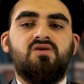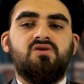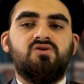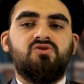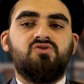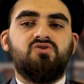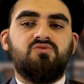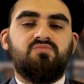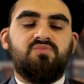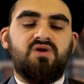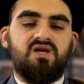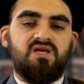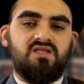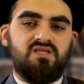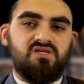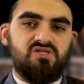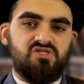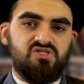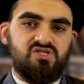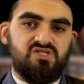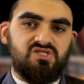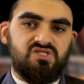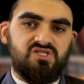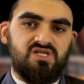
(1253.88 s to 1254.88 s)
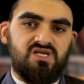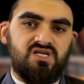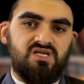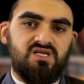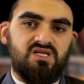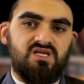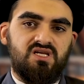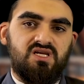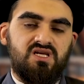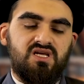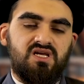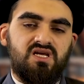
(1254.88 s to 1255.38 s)
should pay the jizya
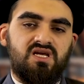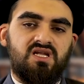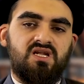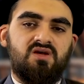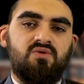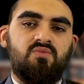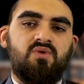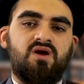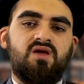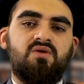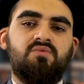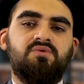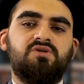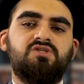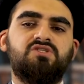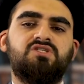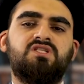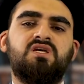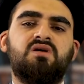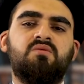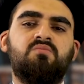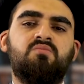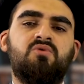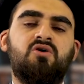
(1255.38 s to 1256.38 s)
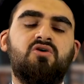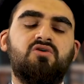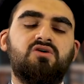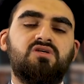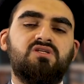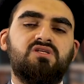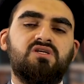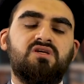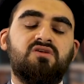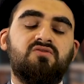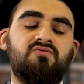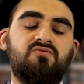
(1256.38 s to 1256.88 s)
in a way which they are
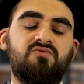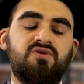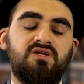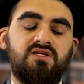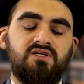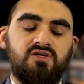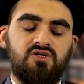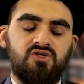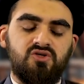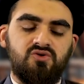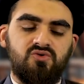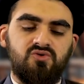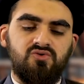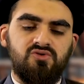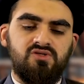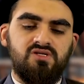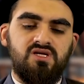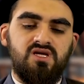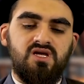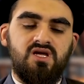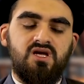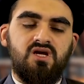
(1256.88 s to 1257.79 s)
mocked and ridiculed,